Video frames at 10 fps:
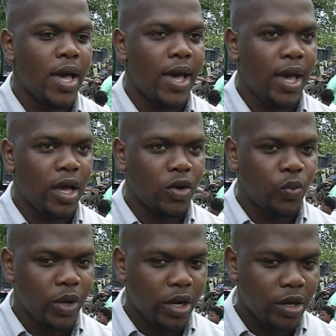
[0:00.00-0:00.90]

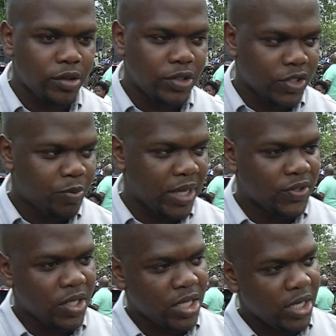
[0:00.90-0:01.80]
and we're just
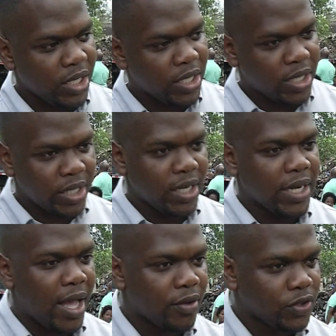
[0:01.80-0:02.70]
basically
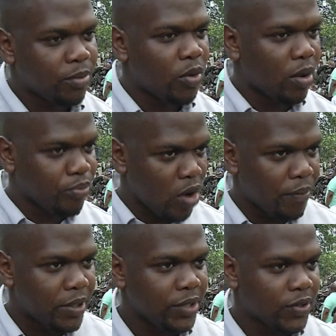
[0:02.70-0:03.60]
cleaning down some more
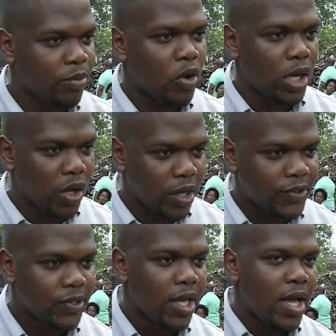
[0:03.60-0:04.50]
property, some more
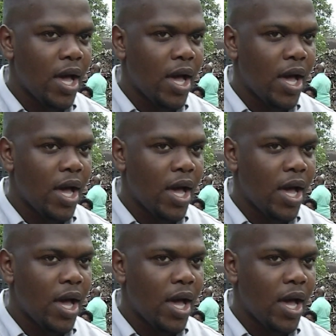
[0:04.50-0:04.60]
lots,